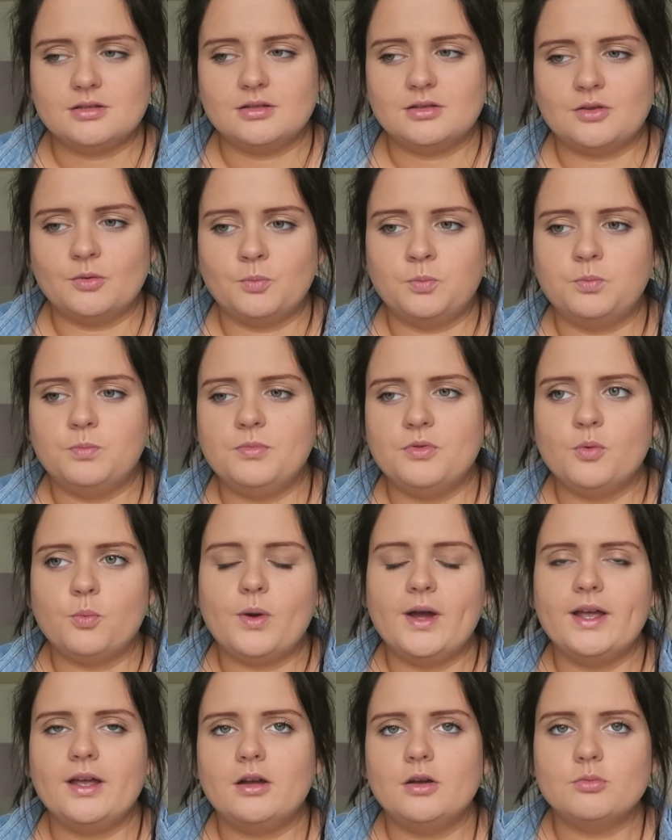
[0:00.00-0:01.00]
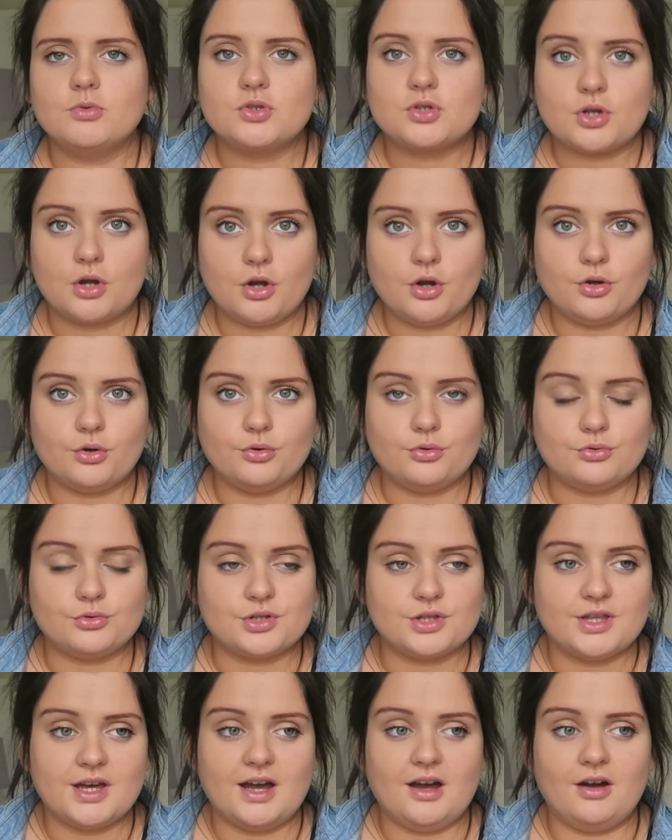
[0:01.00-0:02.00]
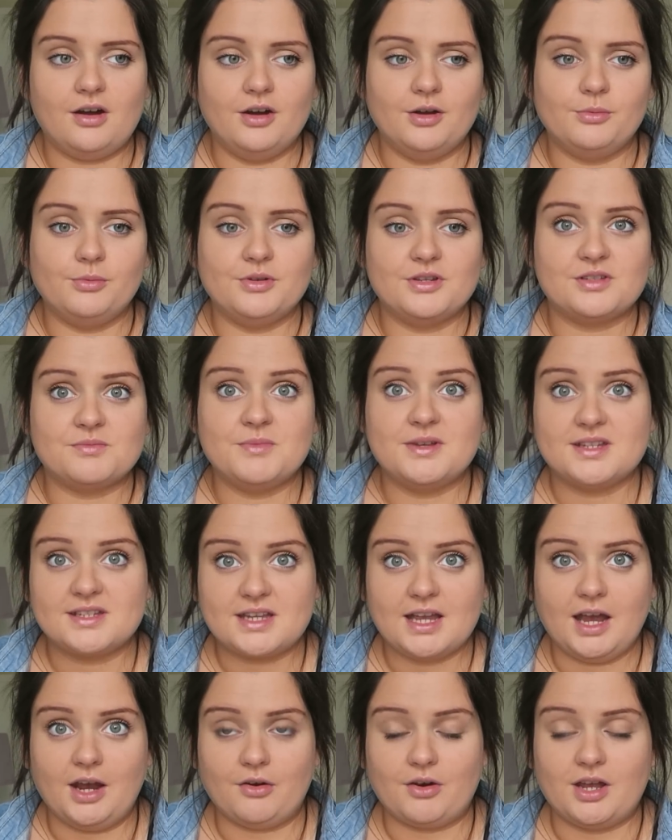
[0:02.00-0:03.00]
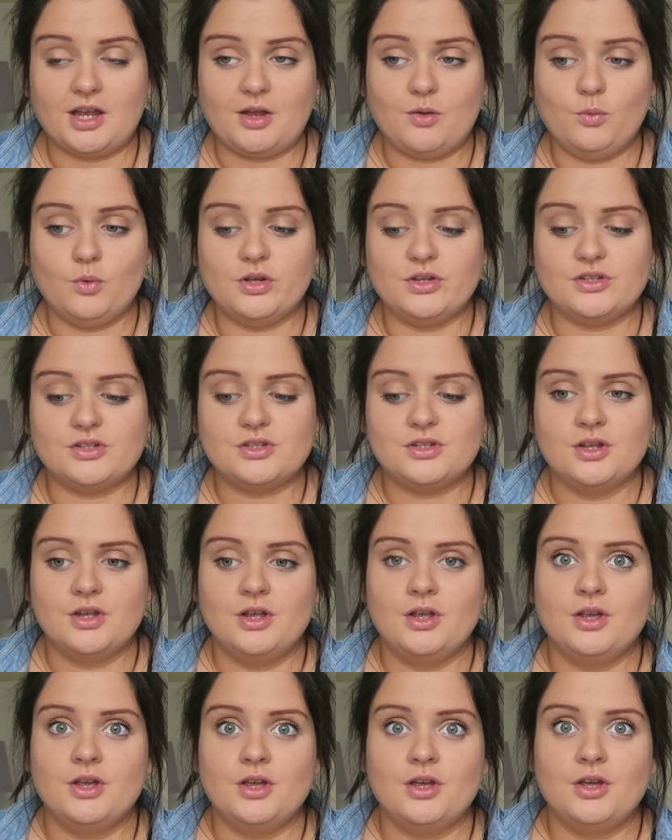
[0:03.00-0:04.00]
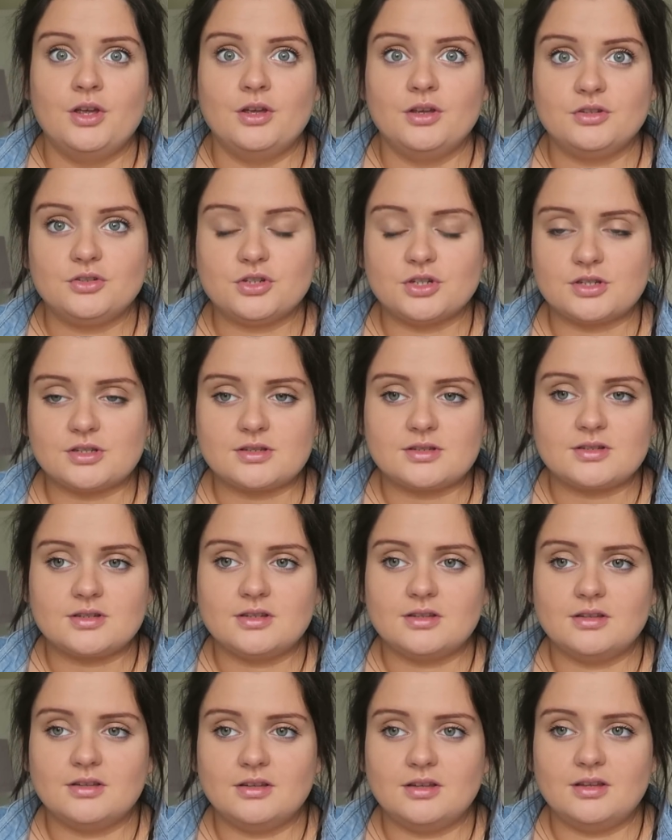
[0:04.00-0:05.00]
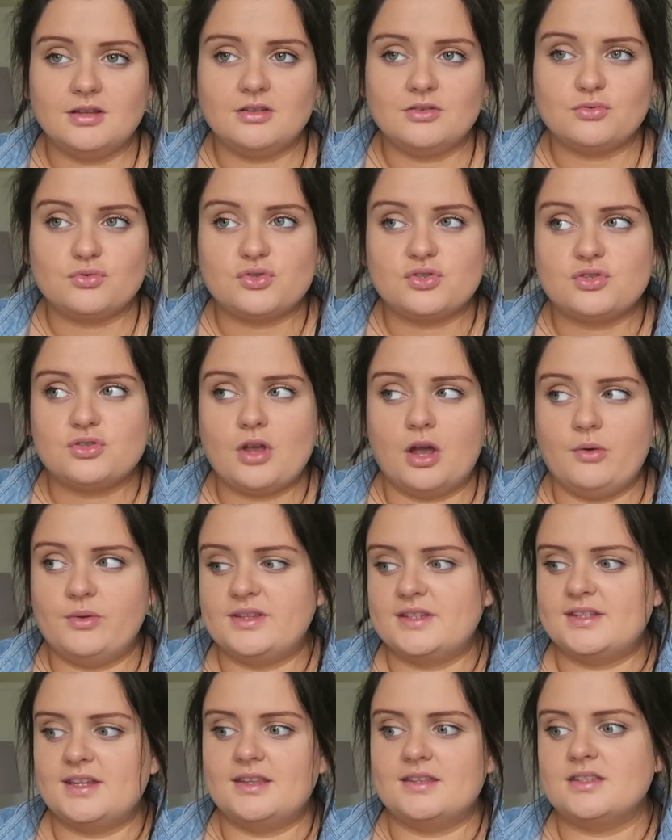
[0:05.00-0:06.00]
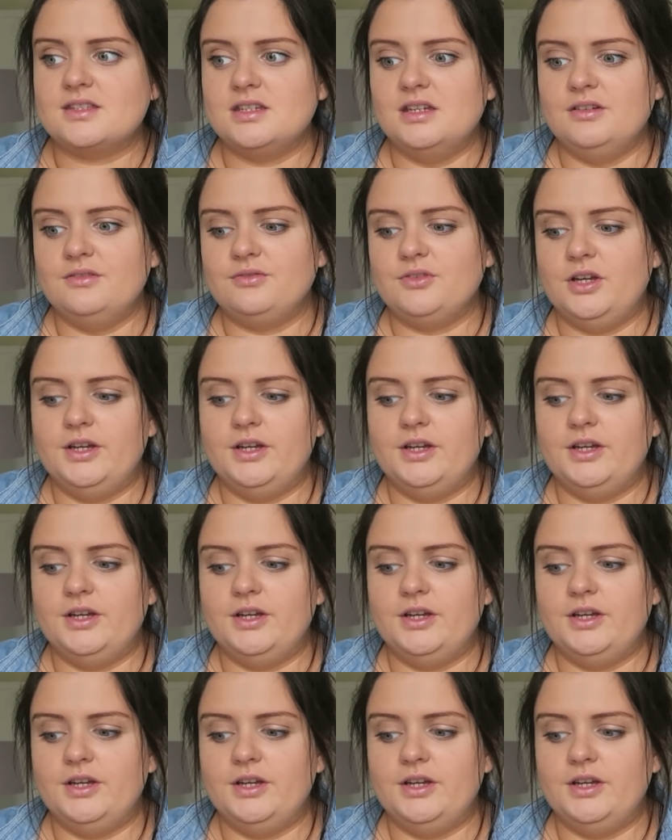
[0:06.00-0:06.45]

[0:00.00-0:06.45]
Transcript: the way I was told that I was miscarrying was just so insensitive.